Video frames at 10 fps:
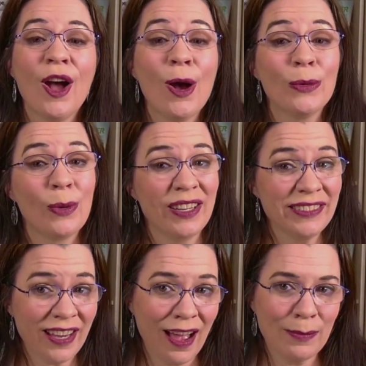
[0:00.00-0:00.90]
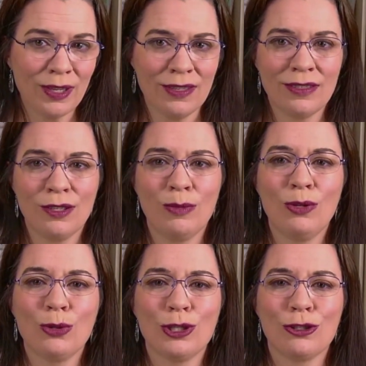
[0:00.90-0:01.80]
One time-consuming
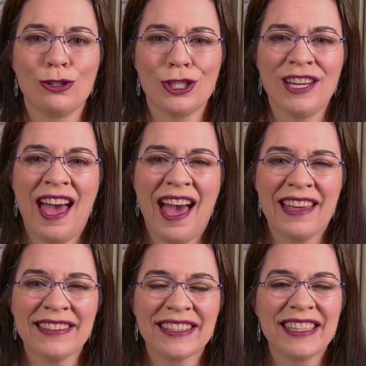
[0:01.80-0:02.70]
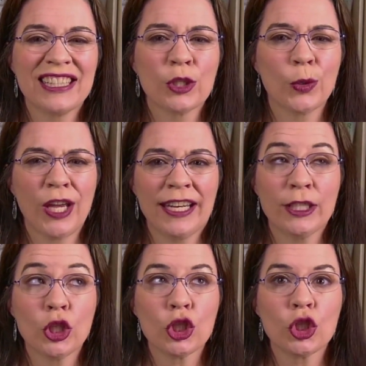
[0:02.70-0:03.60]
research task is
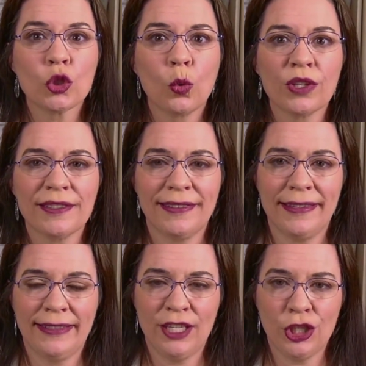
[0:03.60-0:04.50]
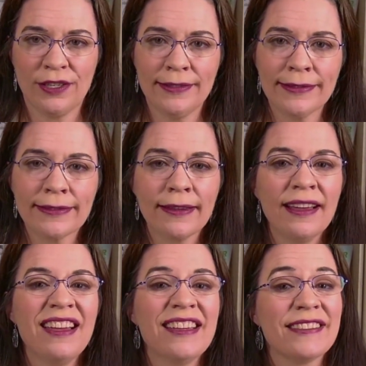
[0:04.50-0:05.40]
creating source citations.
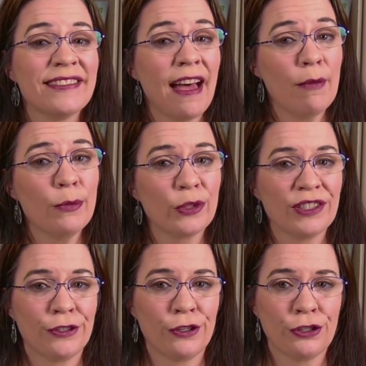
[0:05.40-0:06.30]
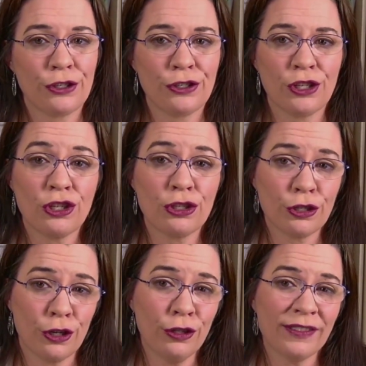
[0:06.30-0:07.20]
Some researchers
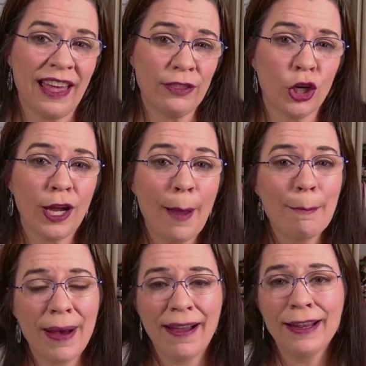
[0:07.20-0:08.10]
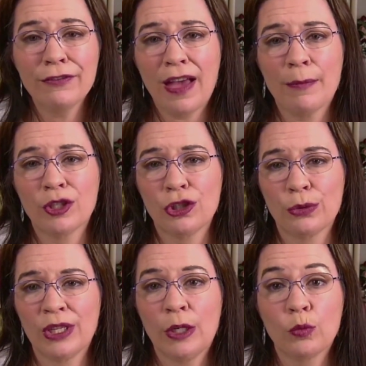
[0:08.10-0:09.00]
assert that their combined family
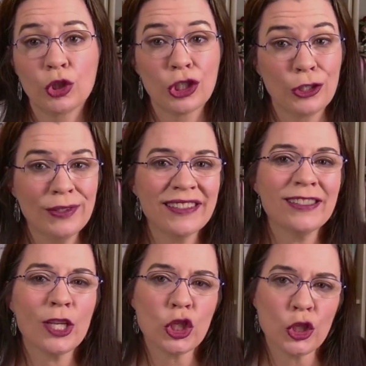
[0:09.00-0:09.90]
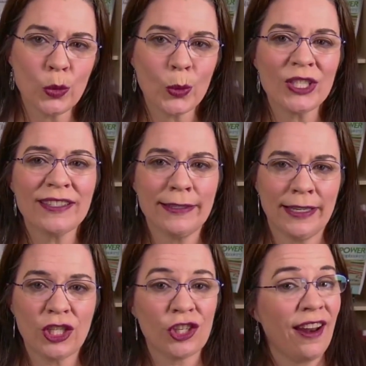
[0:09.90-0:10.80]
tree reduces source
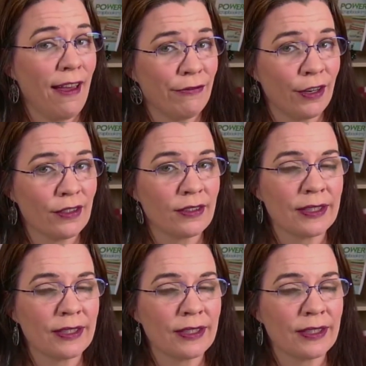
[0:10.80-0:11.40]
citation efforts.